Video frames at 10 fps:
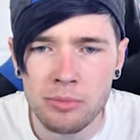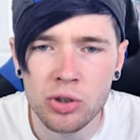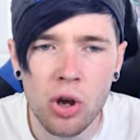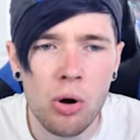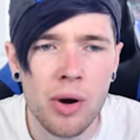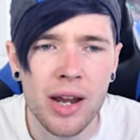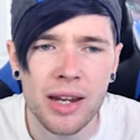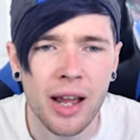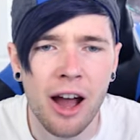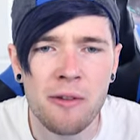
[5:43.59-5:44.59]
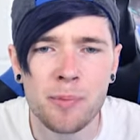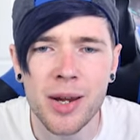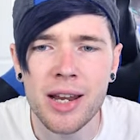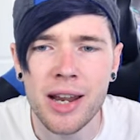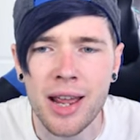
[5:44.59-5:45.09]
I'm sorry, I've
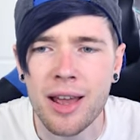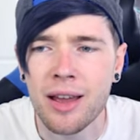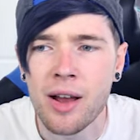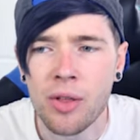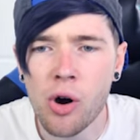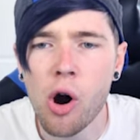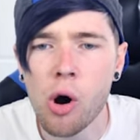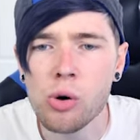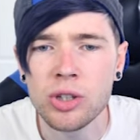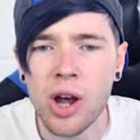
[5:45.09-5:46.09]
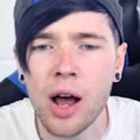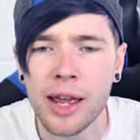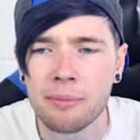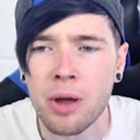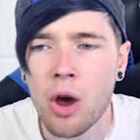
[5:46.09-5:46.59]
been here the whole
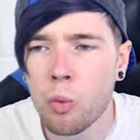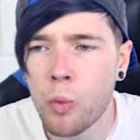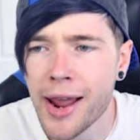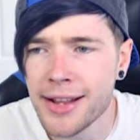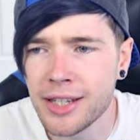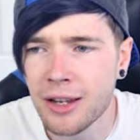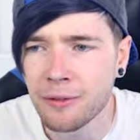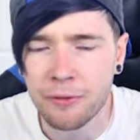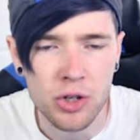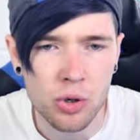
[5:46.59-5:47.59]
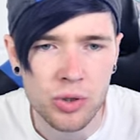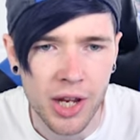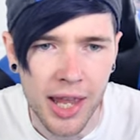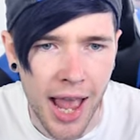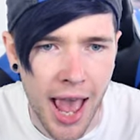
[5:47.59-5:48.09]
time waiting for you to
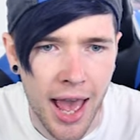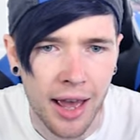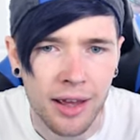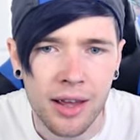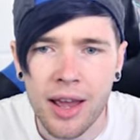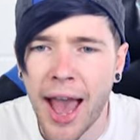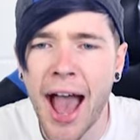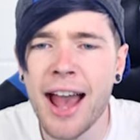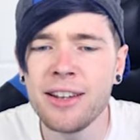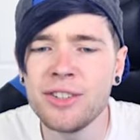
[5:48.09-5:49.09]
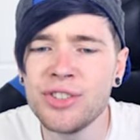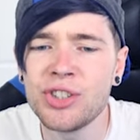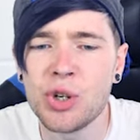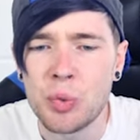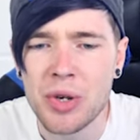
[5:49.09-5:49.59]
care, and
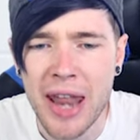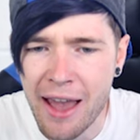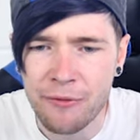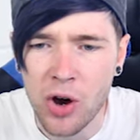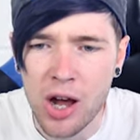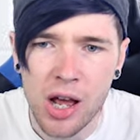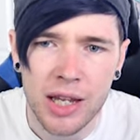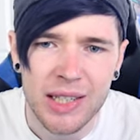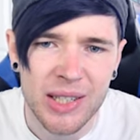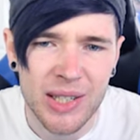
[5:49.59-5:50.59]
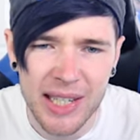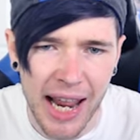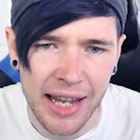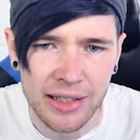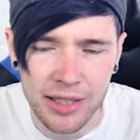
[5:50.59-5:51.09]
you never
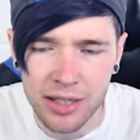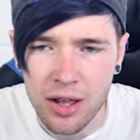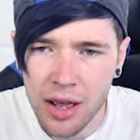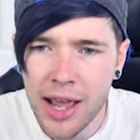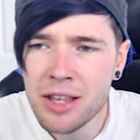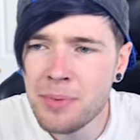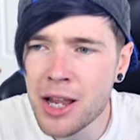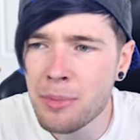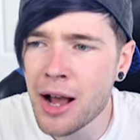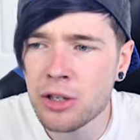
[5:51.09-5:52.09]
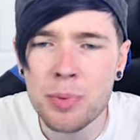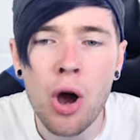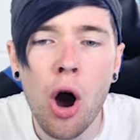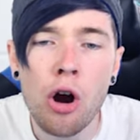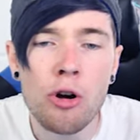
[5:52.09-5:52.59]
did. He's making me out to be a
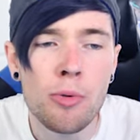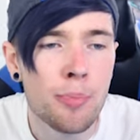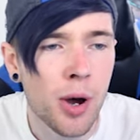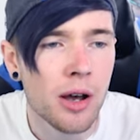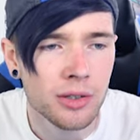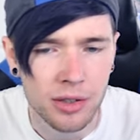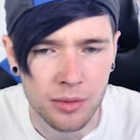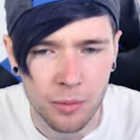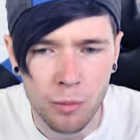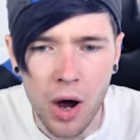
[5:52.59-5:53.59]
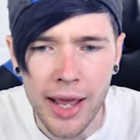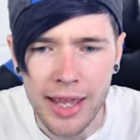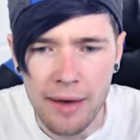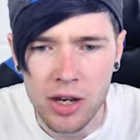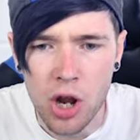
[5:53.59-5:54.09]
horrible person. Why,
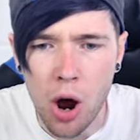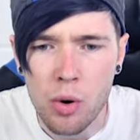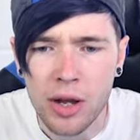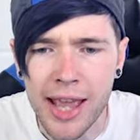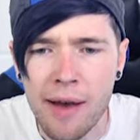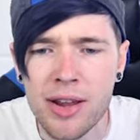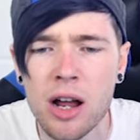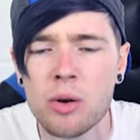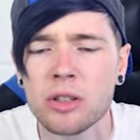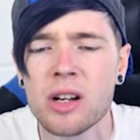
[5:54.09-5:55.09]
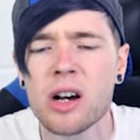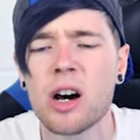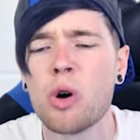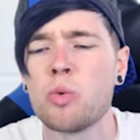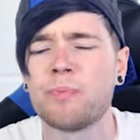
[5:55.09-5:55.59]
Gavin? No, Gavin, I was,
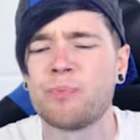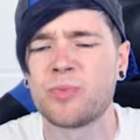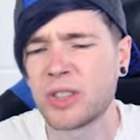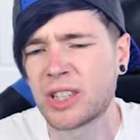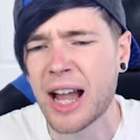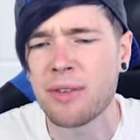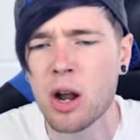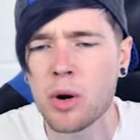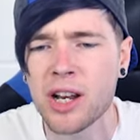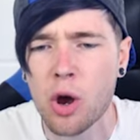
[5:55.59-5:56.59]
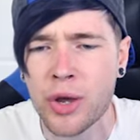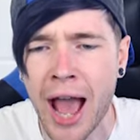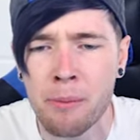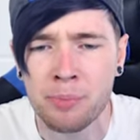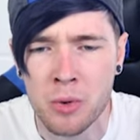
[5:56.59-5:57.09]
oh, Gavin, I wanted to go
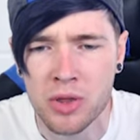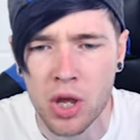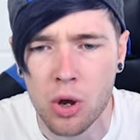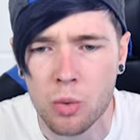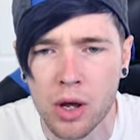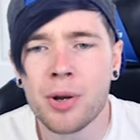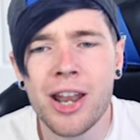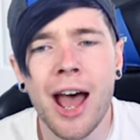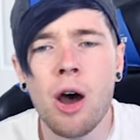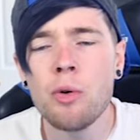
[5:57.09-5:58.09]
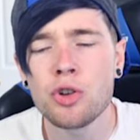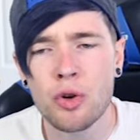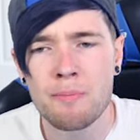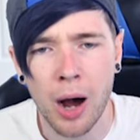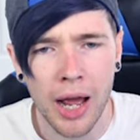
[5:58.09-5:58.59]
camping with you, but now
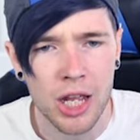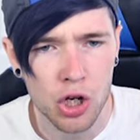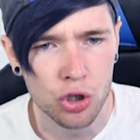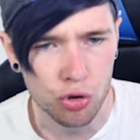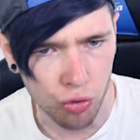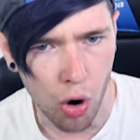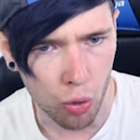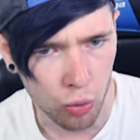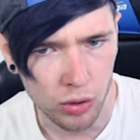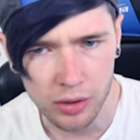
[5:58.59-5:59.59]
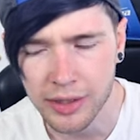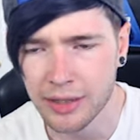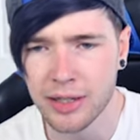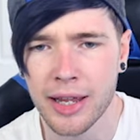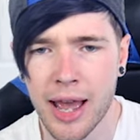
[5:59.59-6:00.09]
you're in my control.
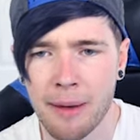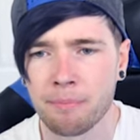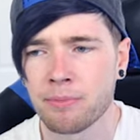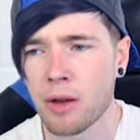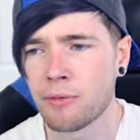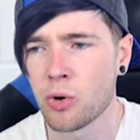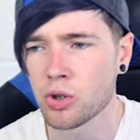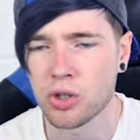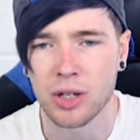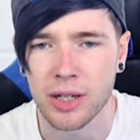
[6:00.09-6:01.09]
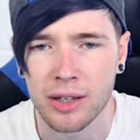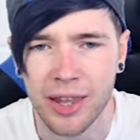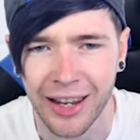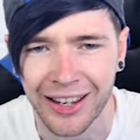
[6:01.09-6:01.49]
Yes, I am, unfortunately.